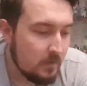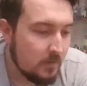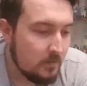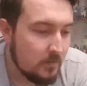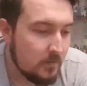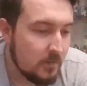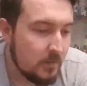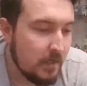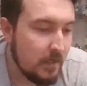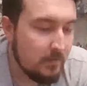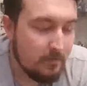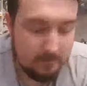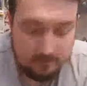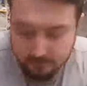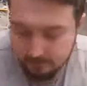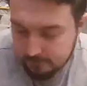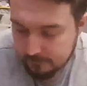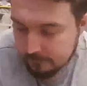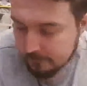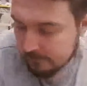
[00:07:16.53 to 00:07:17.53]
But yeah,
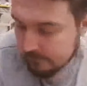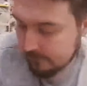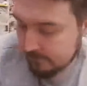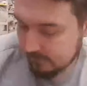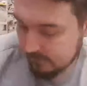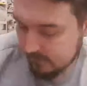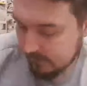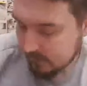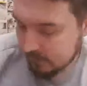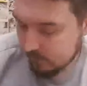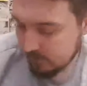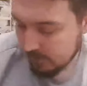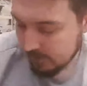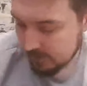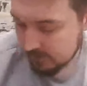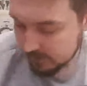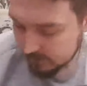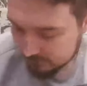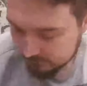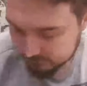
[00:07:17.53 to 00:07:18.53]
those 2
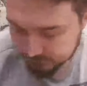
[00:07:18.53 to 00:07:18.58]
bits.